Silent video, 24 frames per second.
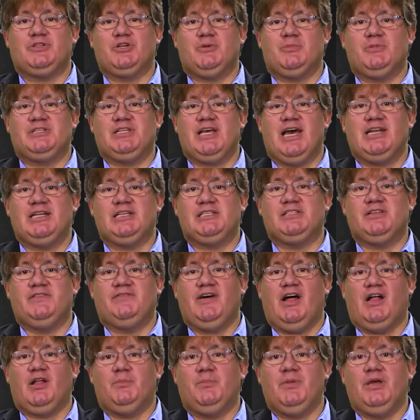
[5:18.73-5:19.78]
dermatitis
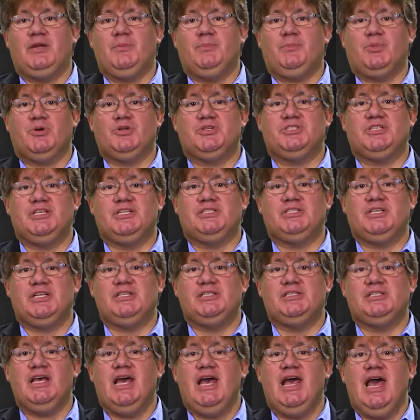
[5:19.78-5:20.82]
development,
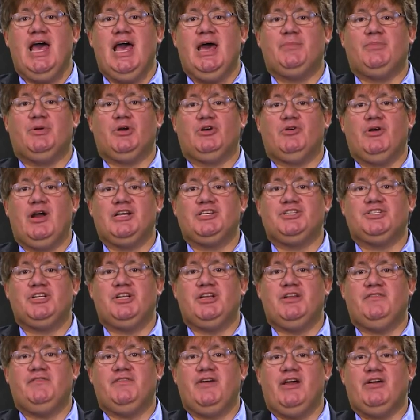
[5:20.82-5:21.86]
persistence, and
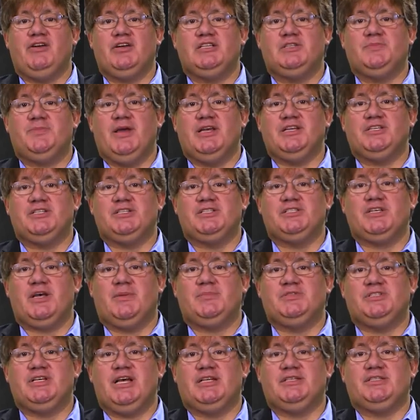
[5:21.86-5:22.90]
progression in various patient
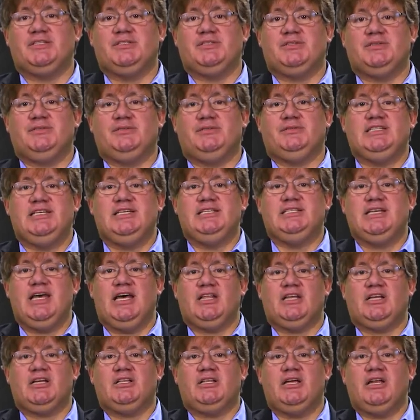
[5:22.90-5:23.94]
subsets.
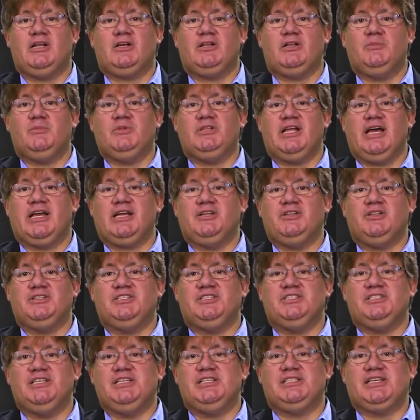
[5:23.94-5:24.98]
Detailing clinical and molecular
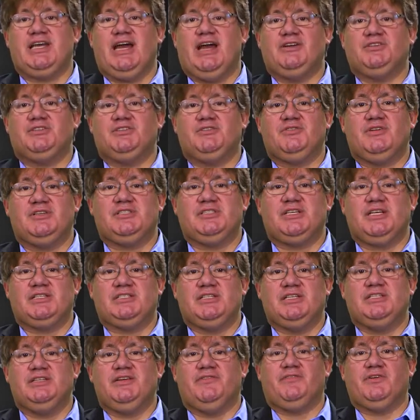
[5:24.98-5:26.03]
disease characteristics
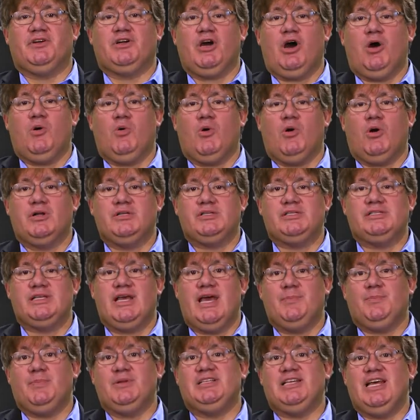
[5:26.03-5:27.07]
in different cohorts
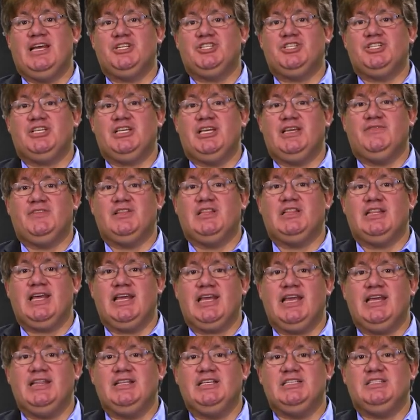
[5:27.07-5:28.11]
and potentially even
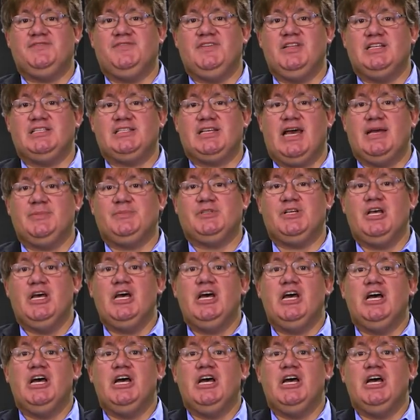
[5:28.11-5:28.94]
linking these phenotypes